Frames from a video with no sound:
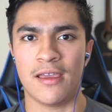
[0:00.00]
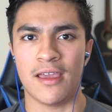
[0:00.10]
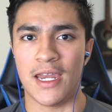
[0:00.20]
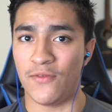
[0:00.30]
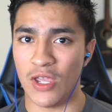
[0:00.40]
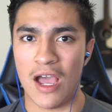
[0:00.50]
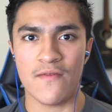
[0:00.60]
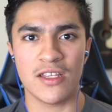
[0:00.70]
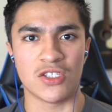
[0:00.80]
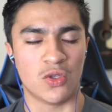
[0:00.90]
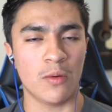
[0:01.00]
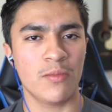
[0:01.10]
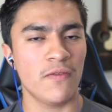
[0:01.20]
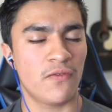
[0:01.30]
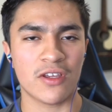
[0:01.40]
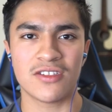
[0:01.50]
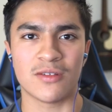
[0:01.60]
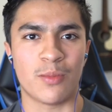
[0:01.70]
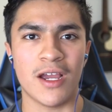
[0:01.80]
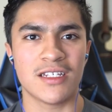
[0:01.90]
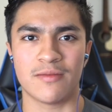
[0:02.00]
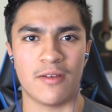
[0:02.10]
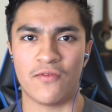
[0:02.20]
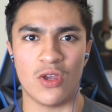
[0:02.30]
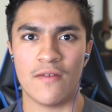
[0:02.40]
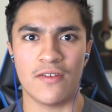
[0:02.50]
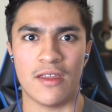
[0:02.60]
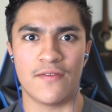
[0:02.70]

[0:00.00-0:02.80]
And if you haven't, don't be freaking surprised if you have it.